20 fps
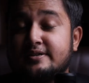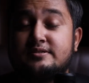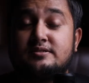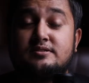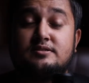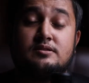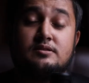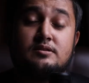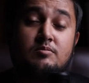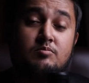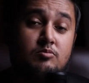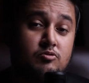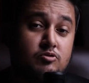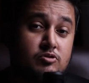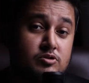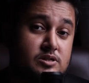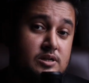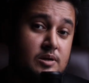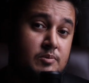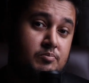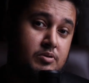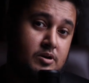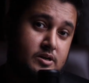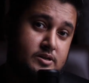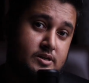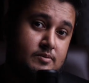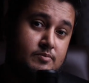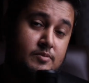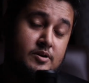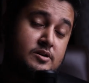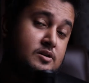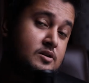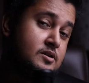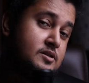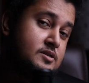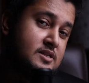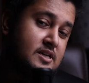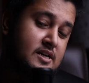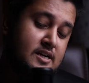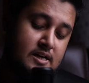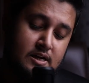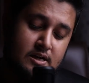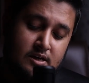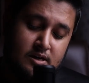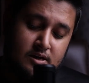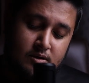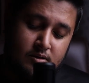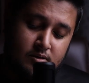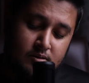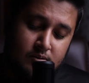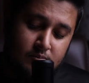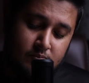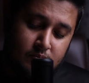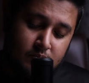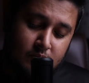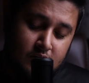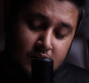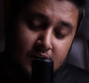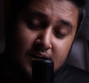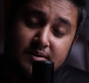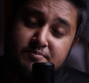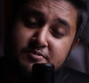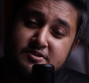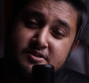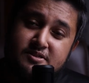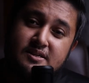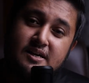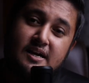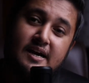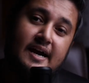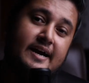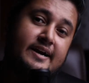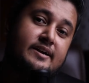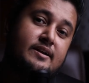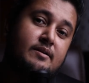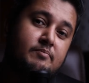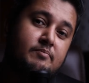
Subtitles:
is the most important because clubs and